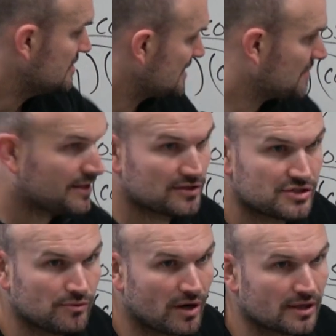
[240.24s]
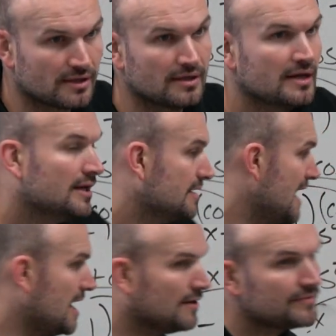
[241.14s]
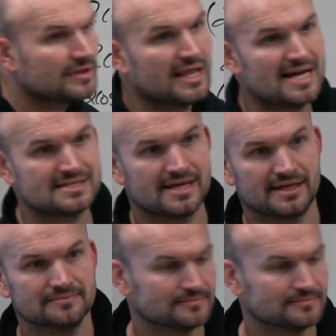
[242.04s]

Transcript: So that's why those two work. Now, the last thing,